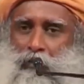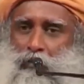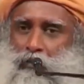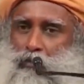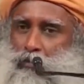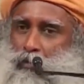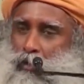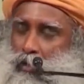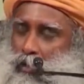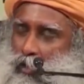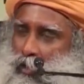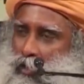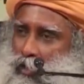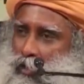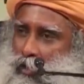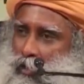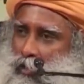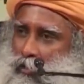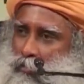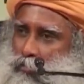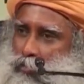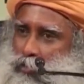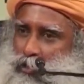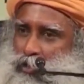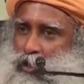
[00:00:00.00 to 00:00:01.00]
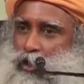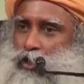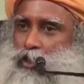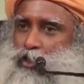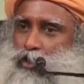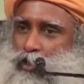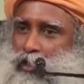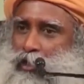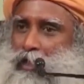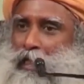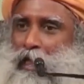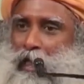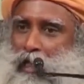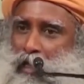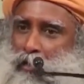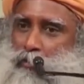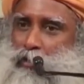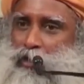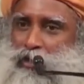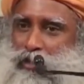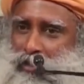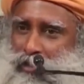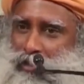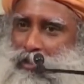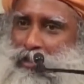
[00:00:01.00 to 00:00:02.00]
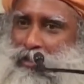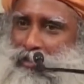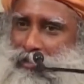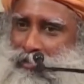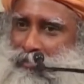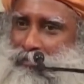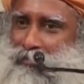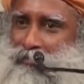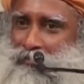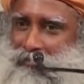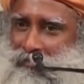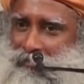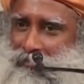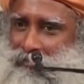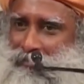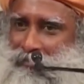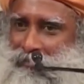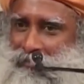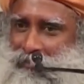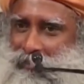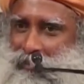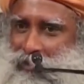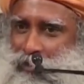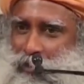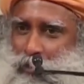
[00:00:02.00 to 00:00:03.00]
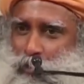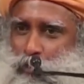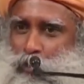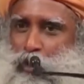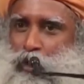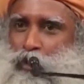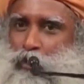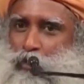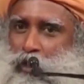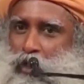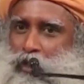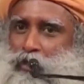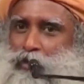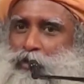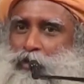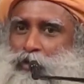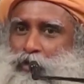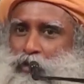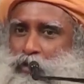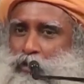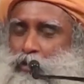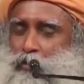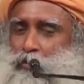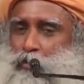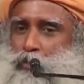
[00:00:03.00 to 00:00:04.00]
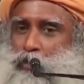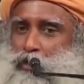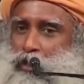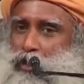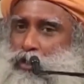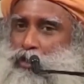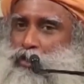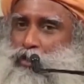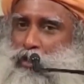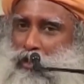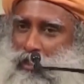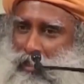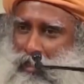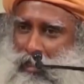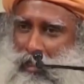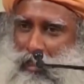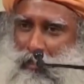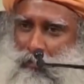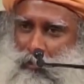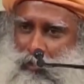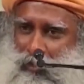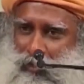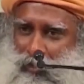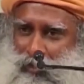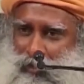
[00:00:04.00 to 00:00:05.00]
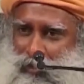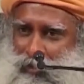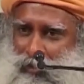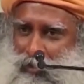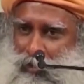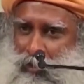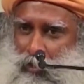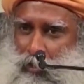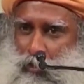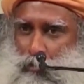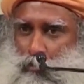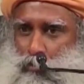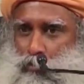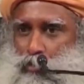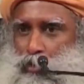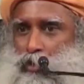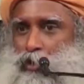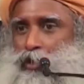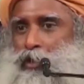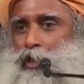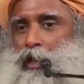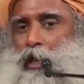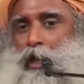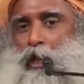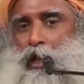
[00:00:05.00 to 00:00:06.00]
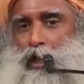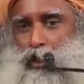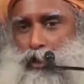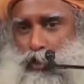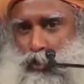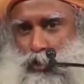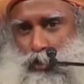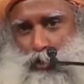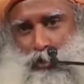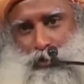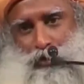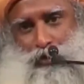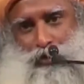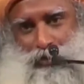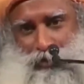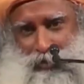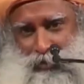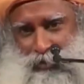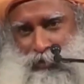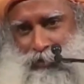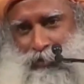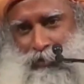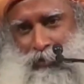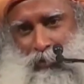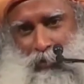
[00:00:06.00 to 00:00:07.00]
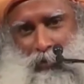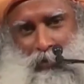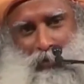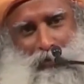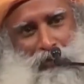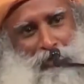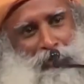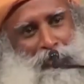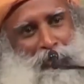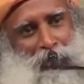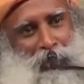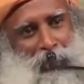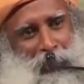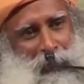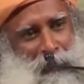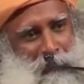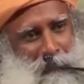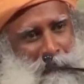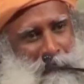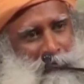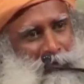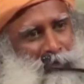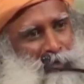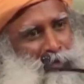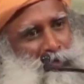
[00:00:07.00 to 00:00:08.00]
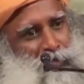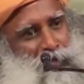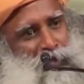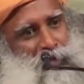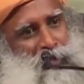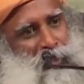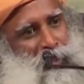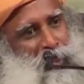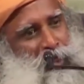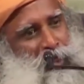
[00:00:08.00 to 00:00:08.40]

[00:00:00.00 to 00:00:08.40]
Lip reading: you are a potential calamity. When you exist as a potential calamity, being anxious all the time becomes a